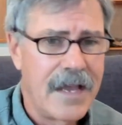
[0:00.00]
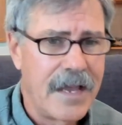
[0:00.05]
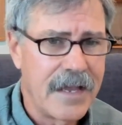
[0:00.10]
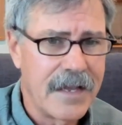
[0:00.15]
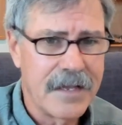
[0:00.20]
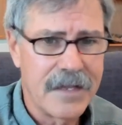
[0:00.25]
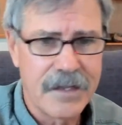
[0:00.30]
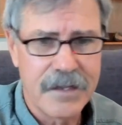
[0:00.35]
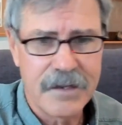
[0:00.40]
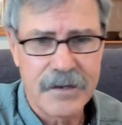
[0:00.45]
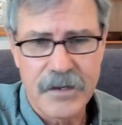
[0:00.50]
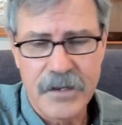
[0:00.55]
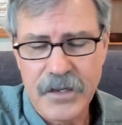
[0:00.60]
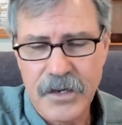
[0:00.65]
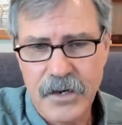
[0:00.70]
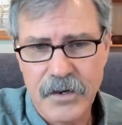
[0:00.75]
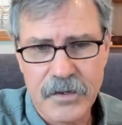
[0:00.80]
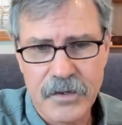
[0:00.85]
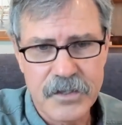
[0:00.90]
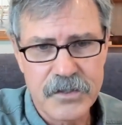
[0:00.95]
and you
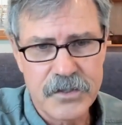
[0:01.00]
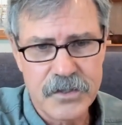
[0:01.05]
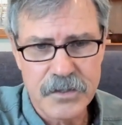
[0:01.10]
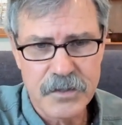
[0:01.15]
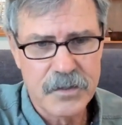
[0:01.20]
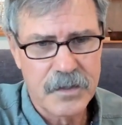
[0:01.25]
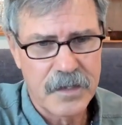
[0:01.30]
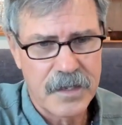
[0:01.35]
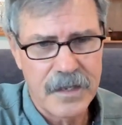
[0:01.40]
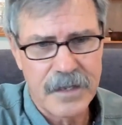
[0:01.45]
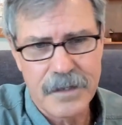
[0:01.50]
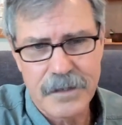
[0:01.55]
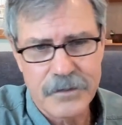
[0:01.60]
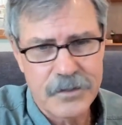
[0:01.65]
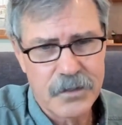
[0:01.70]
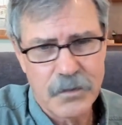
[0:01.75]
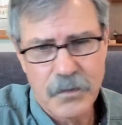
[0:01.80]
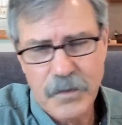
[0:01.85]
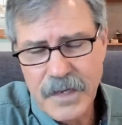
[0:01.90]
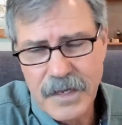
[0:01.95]
know it just and
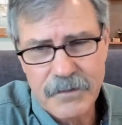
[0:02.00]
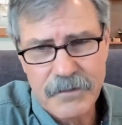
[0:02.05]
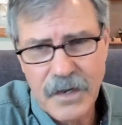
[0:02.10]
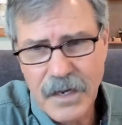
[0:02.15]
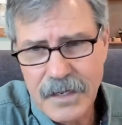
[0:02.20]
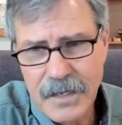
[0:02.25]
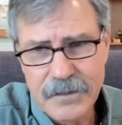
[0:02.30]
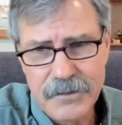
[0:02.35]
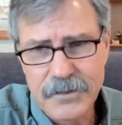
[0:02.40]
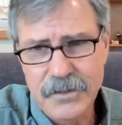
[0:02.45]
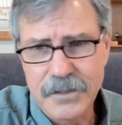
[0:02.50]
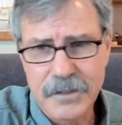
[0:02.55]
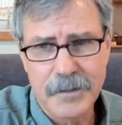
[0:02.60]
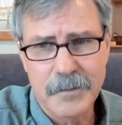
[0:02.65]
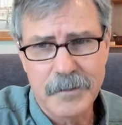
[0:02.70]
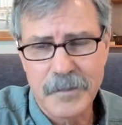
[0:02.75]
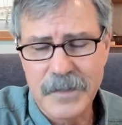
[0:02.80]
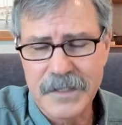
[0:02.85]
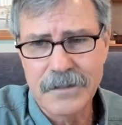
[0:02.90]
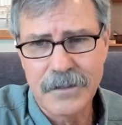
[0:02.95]
so we have collagen
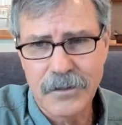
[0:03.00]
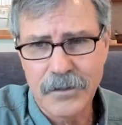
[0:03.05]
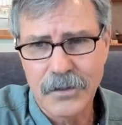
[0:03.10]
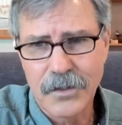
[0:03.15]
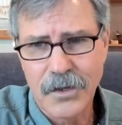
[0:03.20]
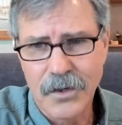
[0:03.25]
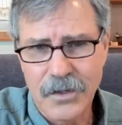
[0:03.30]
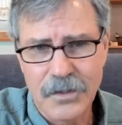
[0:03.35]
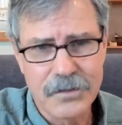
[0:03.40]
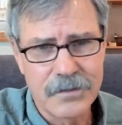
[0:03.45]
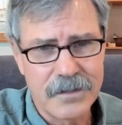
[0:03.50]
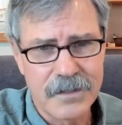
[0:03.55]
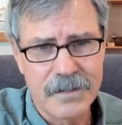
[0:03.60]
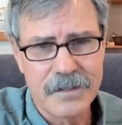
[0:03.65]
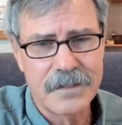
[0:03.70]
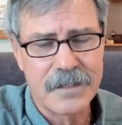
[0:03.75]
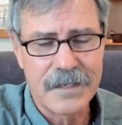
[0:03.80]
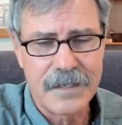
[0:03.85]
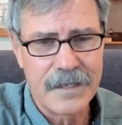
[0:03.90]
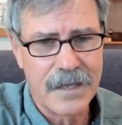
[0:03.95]
that basically holds
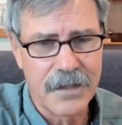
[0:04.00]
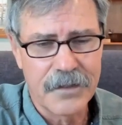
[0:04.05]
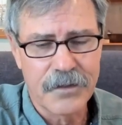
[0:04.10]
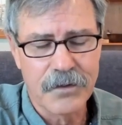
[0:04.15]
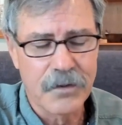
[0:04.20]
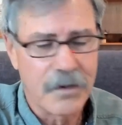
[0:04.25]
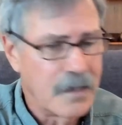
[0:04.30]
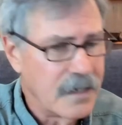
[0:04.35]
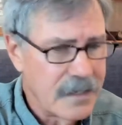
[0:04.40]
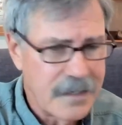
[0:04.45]
us together.